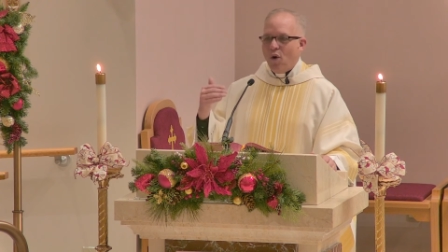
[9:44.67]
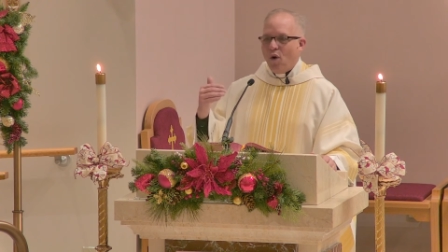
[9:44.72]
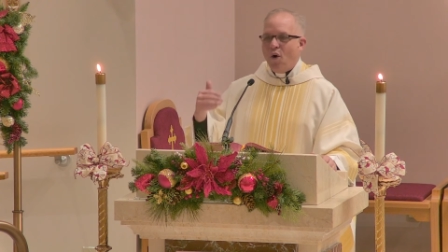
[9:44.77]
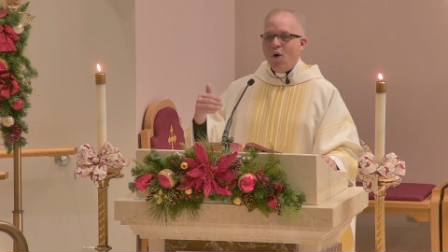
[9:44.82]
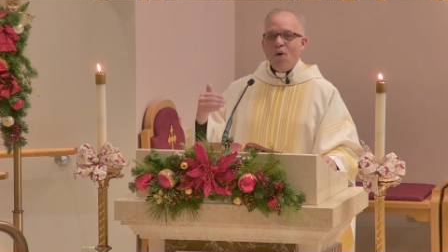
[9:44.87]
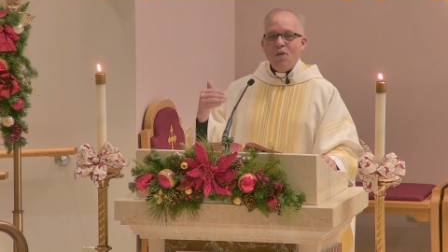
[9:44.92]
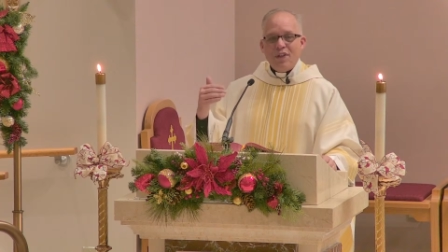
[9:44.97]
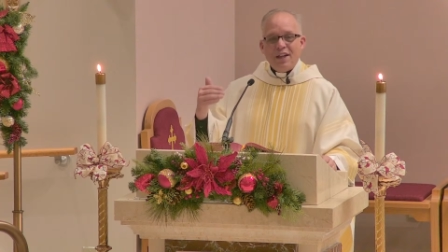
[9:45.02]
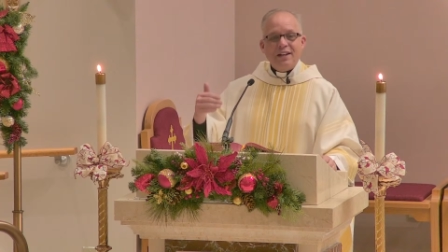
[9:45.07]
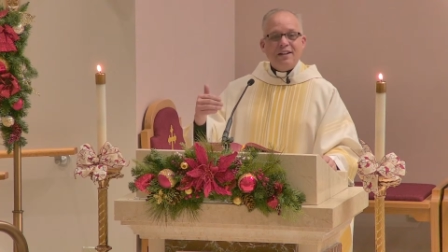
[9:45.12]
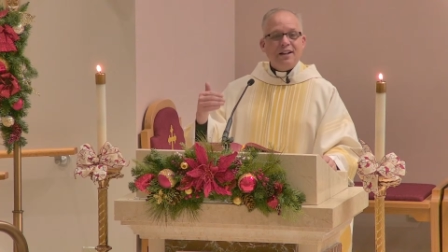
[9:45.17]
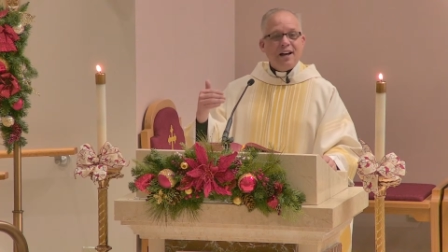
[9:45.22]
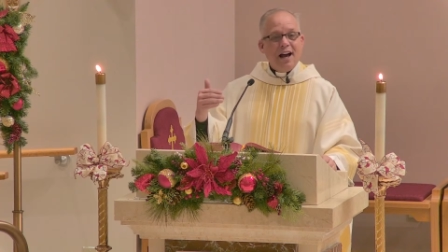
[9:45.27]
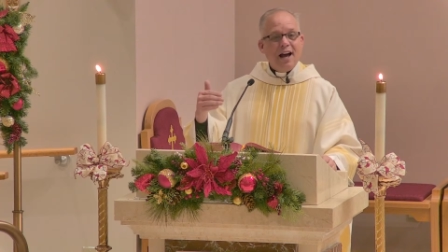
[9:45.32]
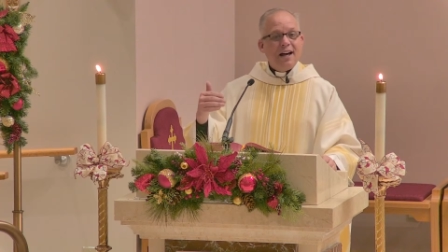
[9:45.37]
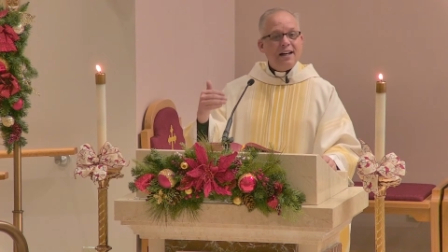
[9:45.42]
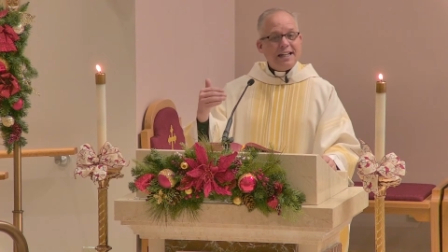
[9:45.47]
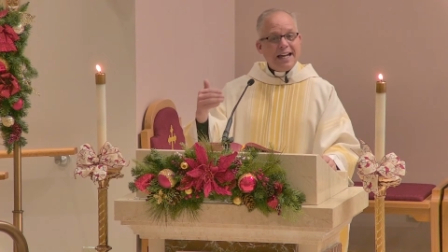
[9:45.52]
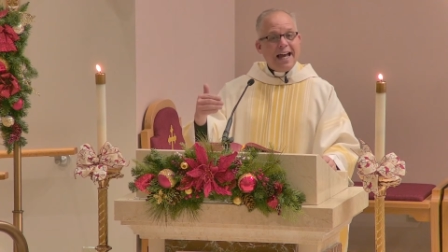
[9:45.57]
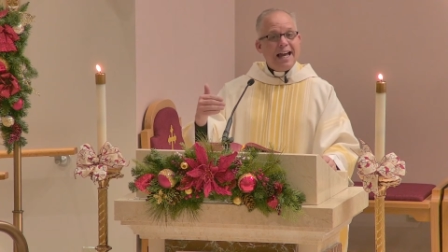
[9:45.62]
all that
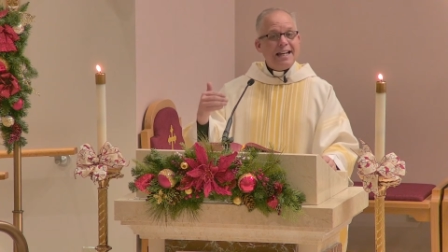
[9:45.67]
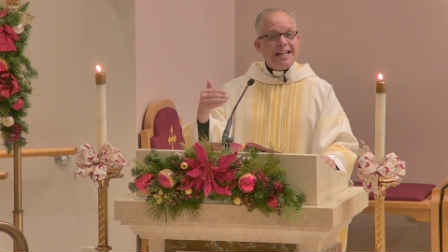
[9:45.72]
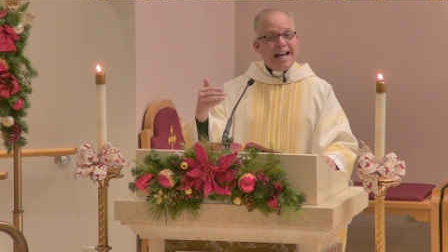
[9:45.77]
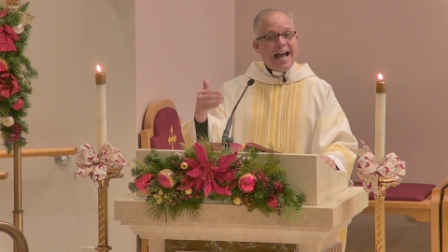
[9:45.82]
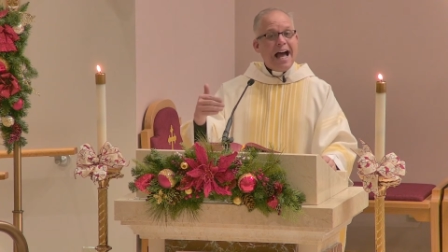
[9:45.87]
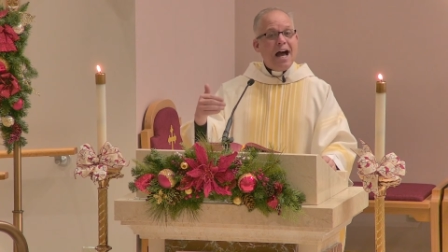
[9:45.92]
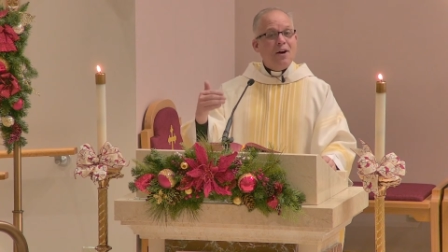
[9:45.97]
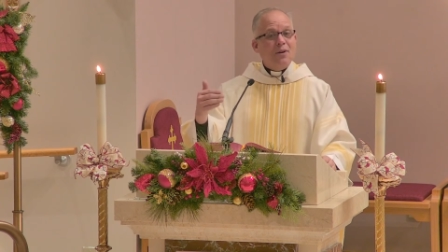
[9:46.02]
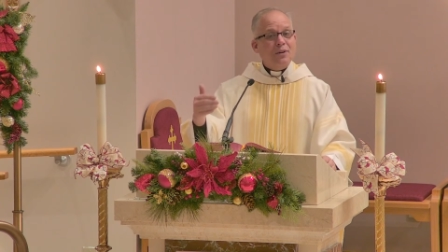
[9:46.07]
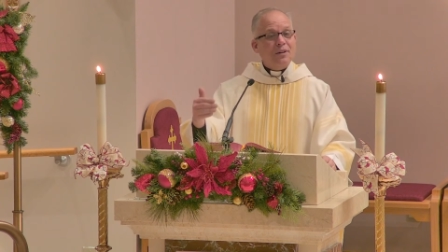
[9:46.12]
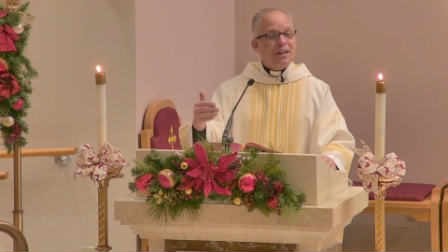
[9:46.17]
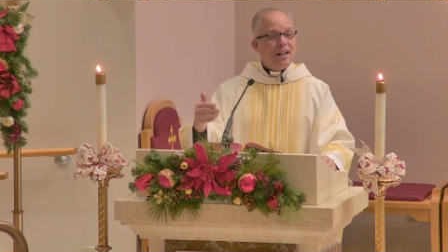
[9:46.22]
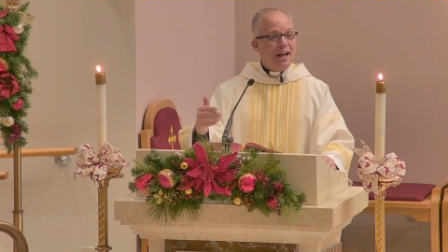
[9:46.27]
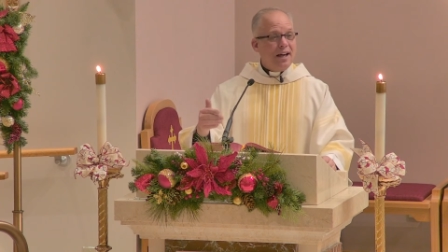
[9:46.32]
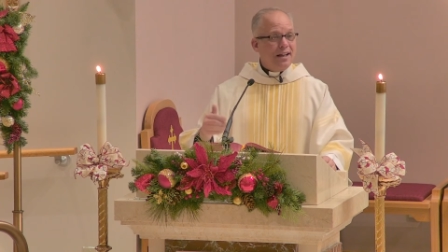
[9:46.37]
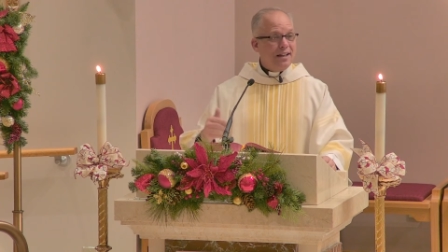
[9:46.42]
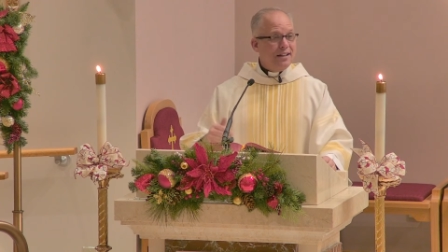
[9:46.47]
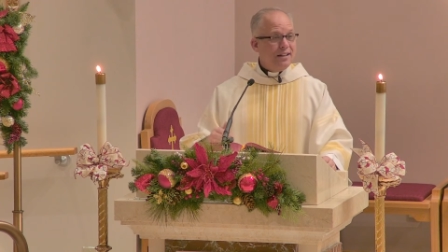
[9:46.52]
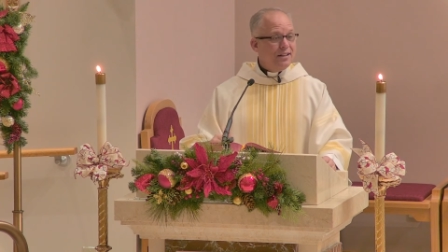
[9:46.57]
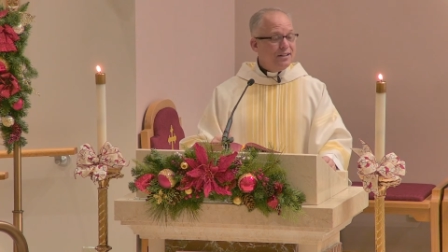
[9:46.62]
God had
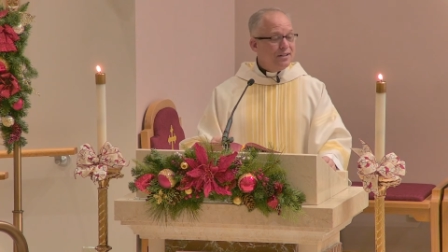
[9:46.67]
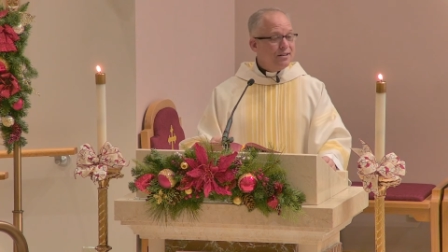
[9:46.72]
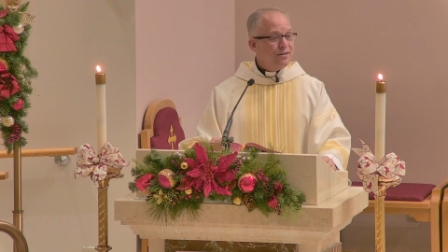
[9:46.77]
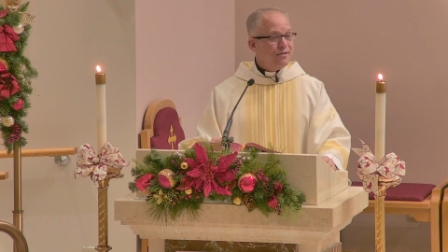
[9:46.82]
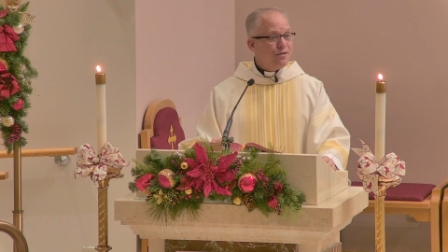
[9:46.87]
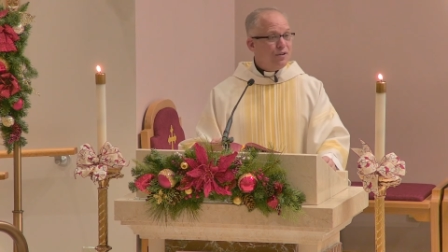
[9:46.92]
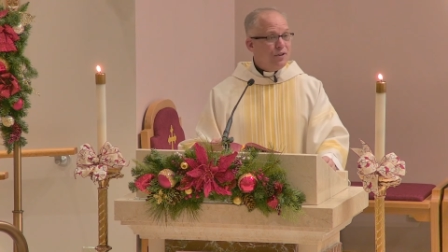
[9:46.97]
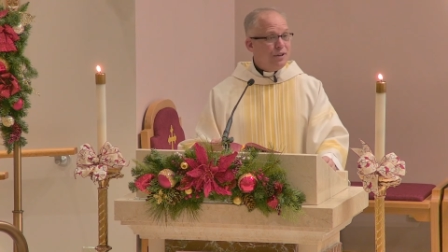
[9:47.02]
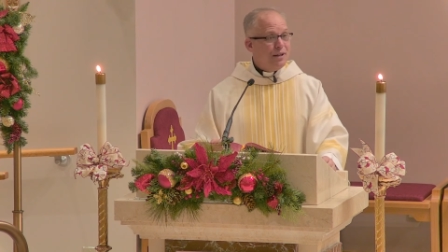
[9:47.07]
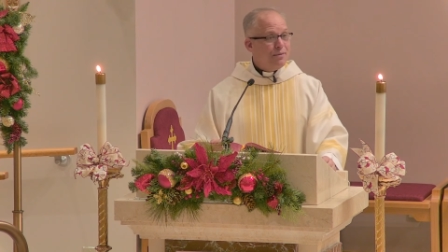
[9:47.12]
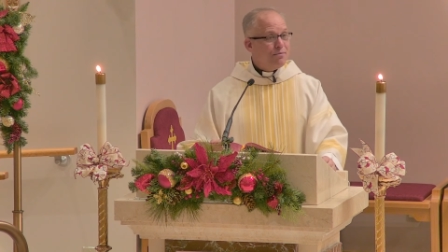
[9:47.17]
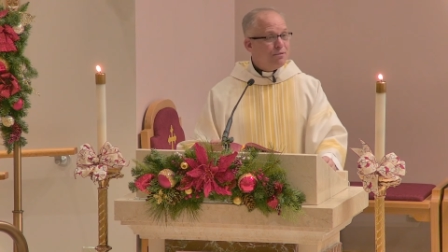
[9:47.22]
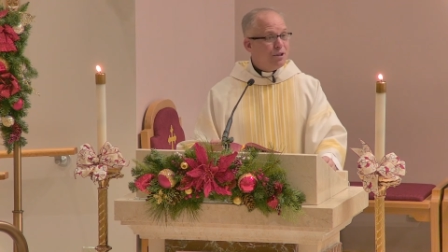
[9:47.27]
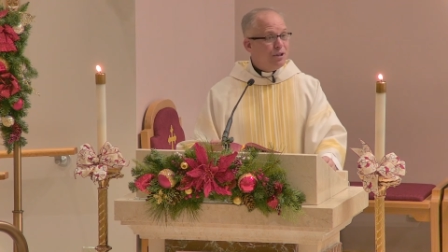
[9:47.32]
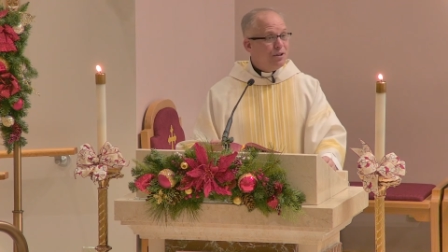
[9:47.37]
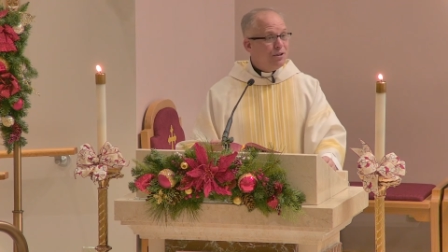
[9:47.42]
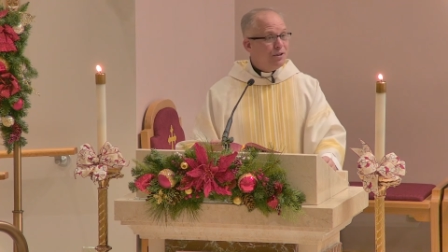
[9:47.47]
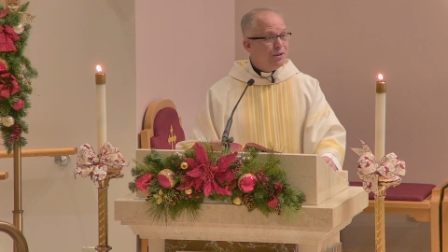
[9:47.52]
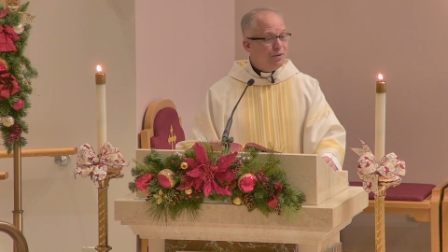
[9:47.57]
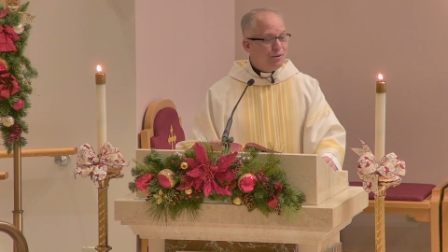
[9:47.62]
outlined for them
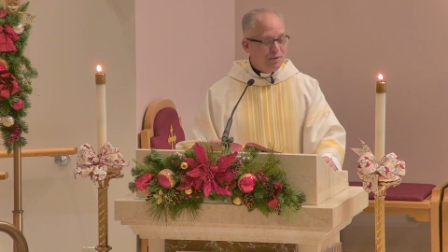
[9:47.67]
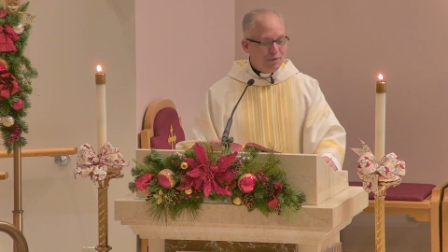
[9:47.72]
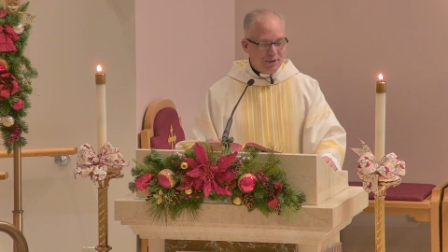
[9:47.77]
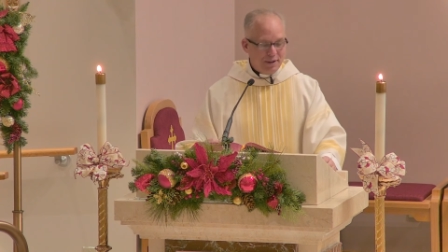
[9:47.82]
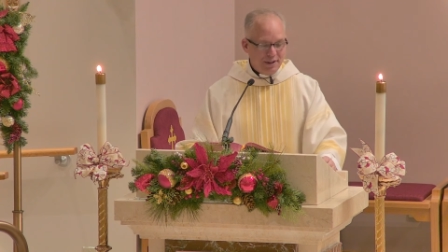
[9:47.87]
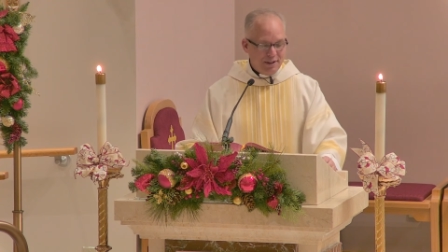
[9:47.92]
to do.